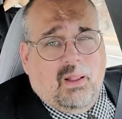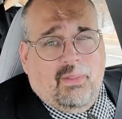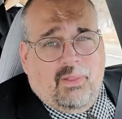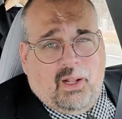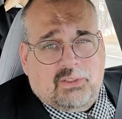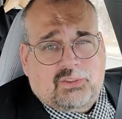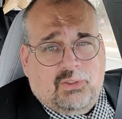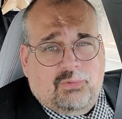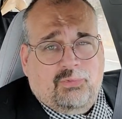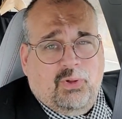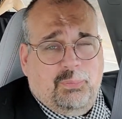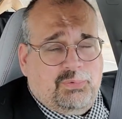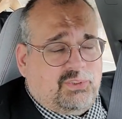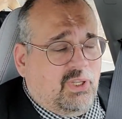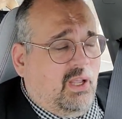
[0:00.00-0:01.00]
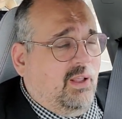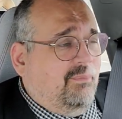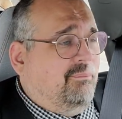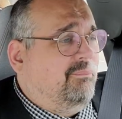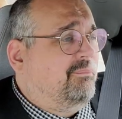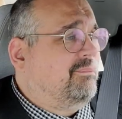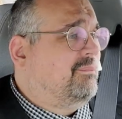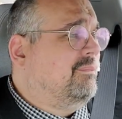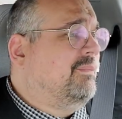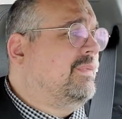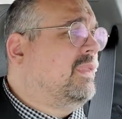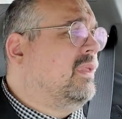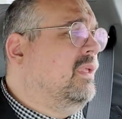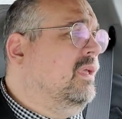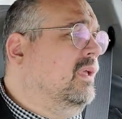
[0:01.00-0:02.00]
That's the flip
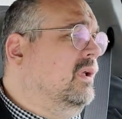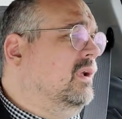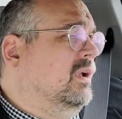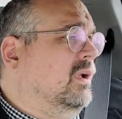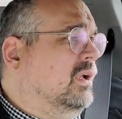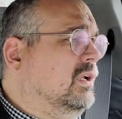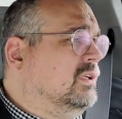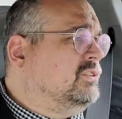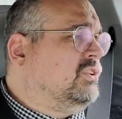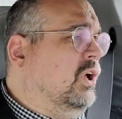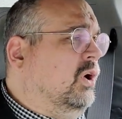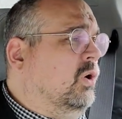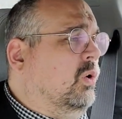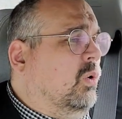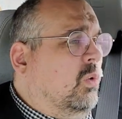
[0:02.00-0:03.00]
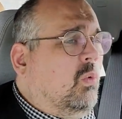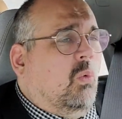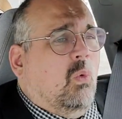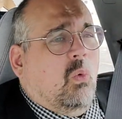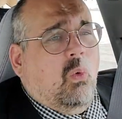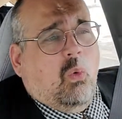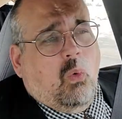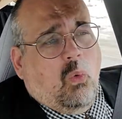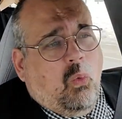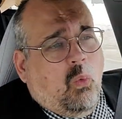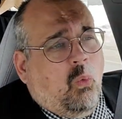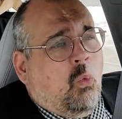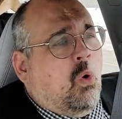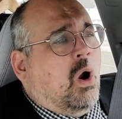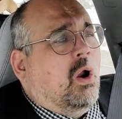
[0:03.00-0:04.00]
side. So,
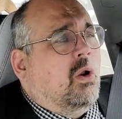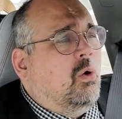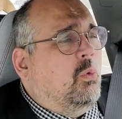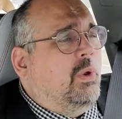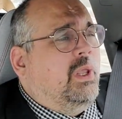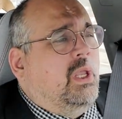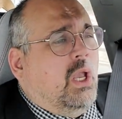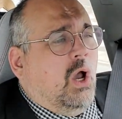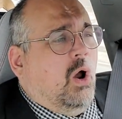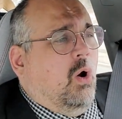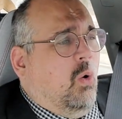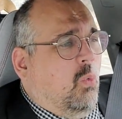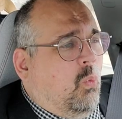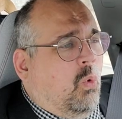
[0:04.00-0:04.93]
where do we go?